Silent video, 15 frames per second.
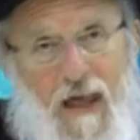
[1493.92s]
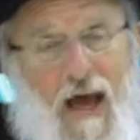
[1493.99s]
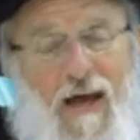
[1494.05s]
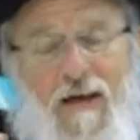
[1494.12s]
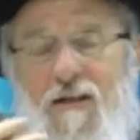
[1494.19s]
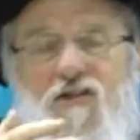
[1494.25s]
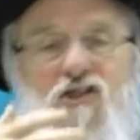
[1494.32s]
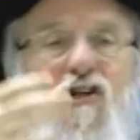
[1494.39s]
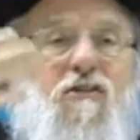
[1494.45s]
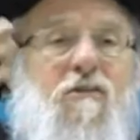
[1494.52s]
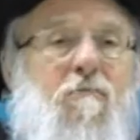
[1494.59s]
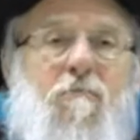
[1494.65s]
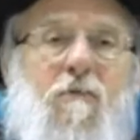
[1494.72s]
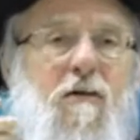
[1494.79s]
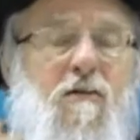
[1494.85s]
that, it's just,
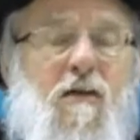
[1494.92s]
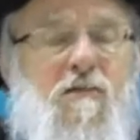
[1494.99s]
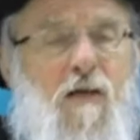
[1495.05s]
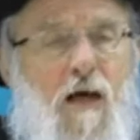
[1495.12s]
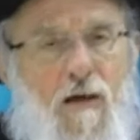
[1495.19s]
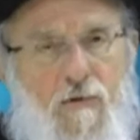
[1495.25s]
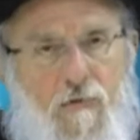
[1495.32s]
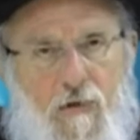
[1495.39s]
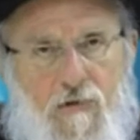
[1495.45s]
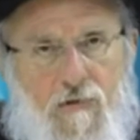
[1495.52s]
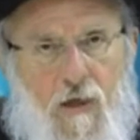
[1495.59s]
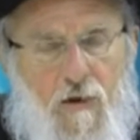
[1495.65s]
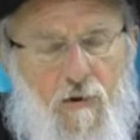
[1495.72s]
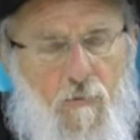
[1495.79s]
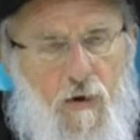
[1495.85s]
it's not in, it's
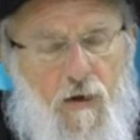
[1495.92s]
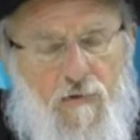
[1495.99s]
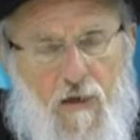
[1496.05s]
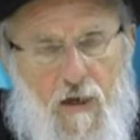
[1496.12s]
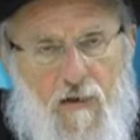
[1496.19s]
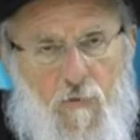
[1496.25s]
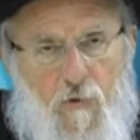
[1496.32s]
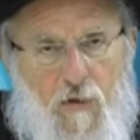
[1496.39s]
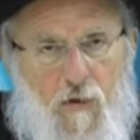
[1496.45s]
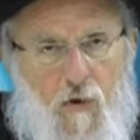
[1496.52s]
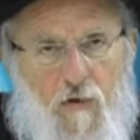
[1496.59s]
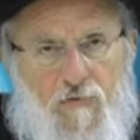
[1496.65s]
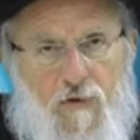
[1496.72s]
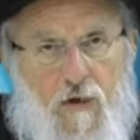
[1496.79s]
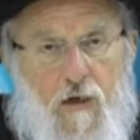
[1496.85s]
not the, it's not in the
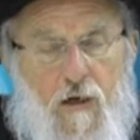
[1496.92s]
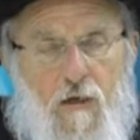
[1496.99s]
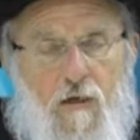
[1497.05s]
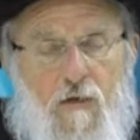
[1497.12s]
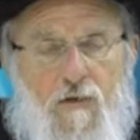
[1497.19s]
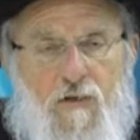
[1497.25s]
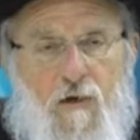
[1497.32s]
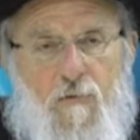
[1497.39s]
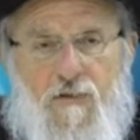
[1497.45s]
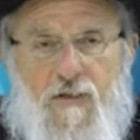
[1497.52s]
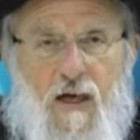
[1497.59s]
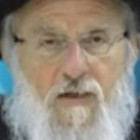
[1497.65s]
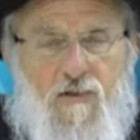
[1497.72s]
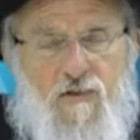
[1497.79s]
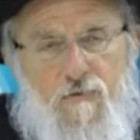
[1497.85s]
office. Someone
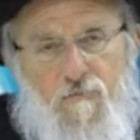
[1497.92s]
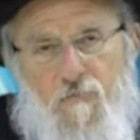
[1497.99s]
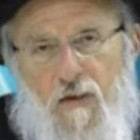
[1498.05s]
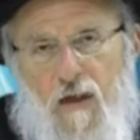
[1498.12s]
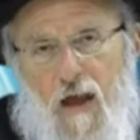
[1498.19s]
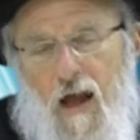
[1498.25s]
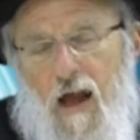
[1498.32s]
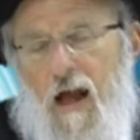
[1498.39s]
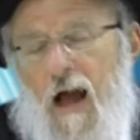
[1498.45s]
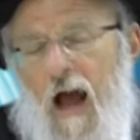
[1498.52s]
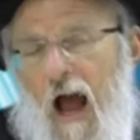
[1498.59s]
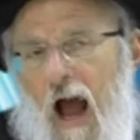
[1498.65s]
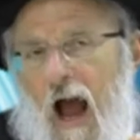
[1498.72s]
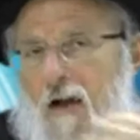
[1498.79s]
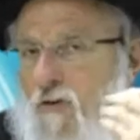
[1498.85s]
says,
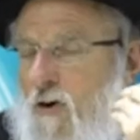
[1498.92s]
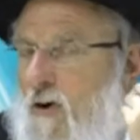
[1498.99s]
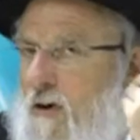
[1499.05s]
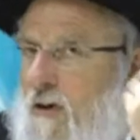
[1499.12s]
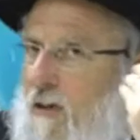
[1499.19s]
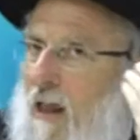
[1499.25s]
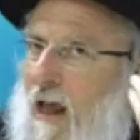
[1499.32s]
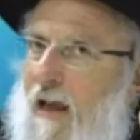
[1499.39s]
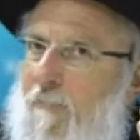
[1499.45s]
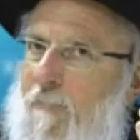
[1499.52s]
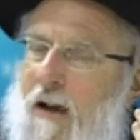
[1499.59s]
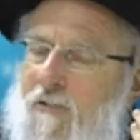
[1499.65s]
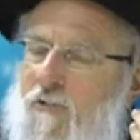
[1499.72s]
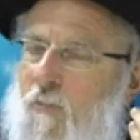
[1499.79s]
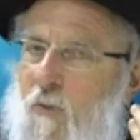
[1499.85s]
I've heard a lot
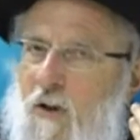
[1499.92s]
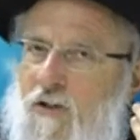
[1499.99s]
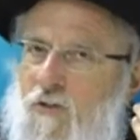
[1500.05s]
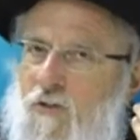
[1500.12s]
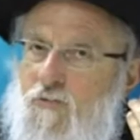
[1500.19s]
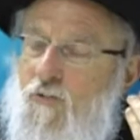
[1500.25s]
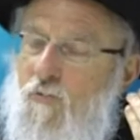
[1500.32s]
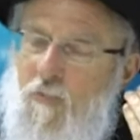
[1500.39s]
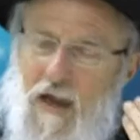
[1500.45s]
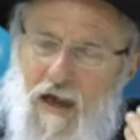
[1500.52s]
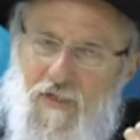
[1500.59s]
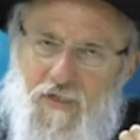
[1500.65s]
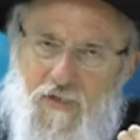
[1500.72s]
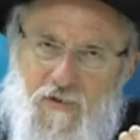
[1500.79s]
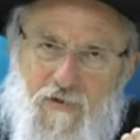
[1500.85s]
about the way do
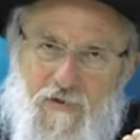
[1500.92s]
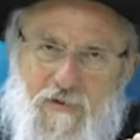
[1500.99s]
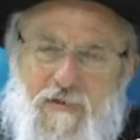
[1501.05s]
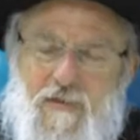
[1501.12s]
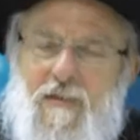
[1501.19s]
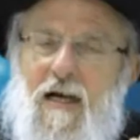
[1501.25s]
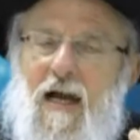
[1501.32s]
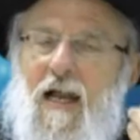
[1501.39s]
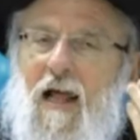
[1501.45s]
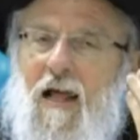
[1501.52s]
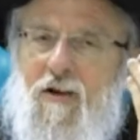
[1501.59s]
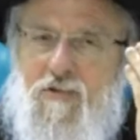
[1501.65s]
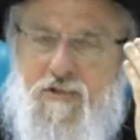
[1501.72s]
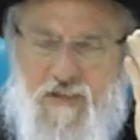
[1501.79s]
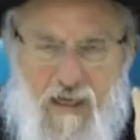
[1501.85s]
math, and I
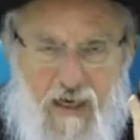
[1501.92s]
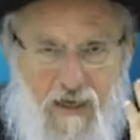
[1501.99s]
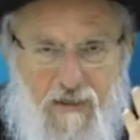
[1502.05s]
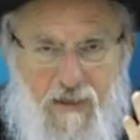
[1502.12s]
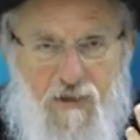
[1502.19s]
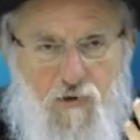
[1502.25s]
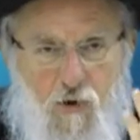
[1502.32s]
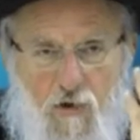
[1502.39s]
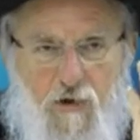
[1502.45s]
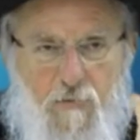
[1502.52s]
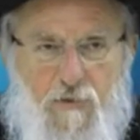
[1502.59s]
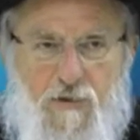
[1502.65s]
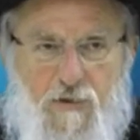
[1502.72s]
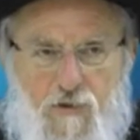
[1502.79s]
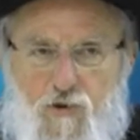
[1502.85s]
understand that you're
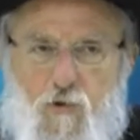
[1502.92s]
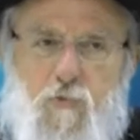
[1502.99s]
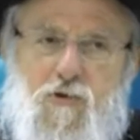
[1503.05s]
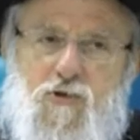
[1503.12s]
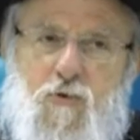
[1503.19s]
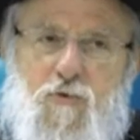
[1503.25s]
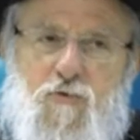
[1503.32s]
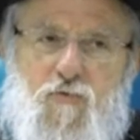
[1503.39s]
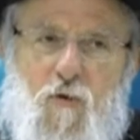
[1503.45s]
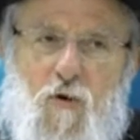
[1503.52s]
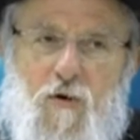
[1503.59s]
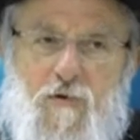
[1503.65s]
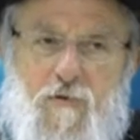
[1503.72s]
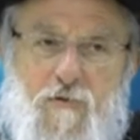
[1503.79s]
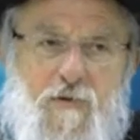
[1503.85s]
committed to 2 plus 2 is
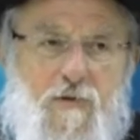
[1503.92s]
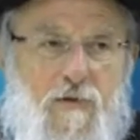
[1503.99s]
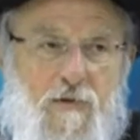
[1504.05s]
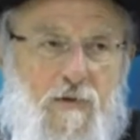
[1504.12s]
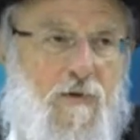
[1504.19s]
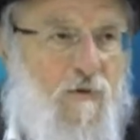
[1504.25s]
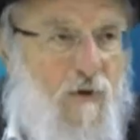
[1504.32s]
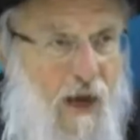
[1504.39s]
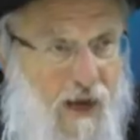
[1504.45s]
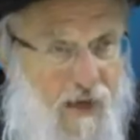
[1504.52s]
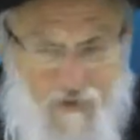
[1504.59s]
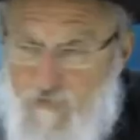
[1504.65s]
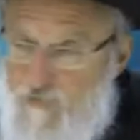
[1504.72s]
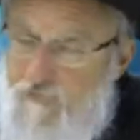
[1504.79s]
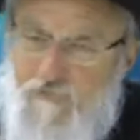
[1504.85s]
4. Okay?
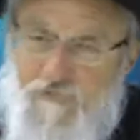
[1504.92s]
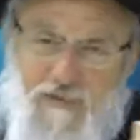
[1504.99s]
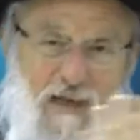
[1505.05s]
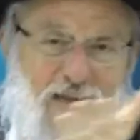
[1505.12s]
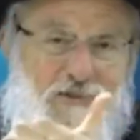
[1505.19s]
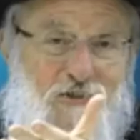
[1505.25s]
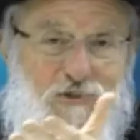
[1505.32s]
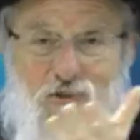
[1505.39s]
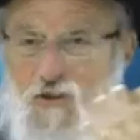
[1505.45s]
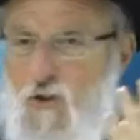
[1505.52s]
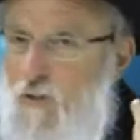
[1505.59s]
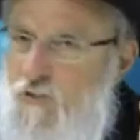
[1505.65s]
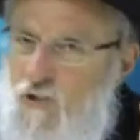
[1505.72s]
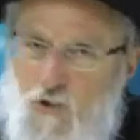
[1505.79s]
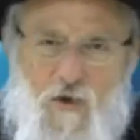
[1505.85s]
That's
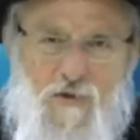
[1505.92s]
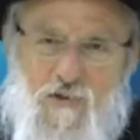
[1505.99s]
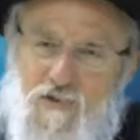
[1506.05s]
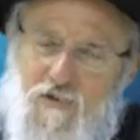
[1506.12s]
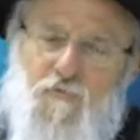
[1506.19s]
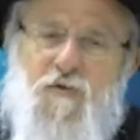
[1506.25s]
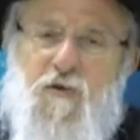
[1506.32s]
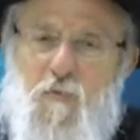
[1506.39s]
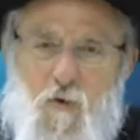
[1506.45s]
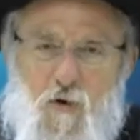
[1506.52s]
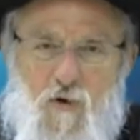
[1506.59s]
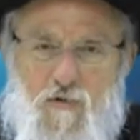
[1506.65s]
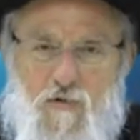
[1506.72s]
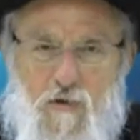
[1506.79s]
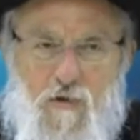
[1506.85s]
your choice. It's a free
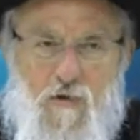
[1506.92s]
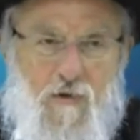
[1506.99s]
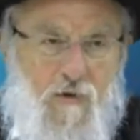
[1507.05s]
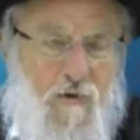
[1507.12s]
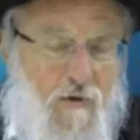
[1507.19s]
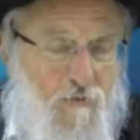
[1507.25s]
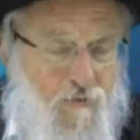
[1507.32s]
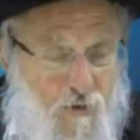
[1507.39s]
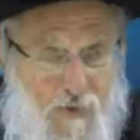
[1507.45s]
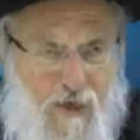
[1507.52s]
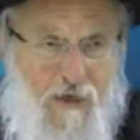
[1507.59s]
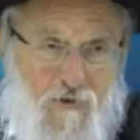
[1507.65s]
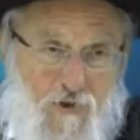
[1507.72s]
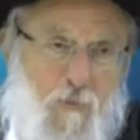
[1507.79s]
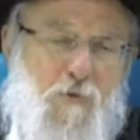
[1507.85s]
world. For
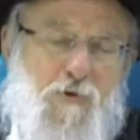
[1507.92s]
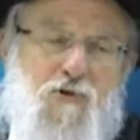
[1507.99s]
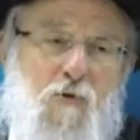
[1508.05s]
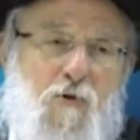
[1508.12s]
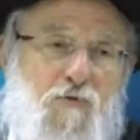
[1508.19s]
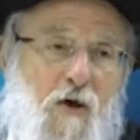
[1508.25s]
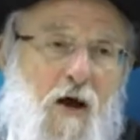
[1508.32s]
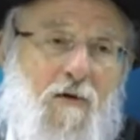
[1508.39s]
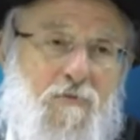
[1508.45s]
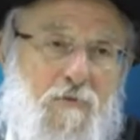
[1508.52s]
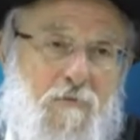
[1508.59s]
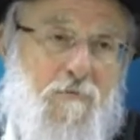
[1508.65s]
me, 2 plus 2 is 5.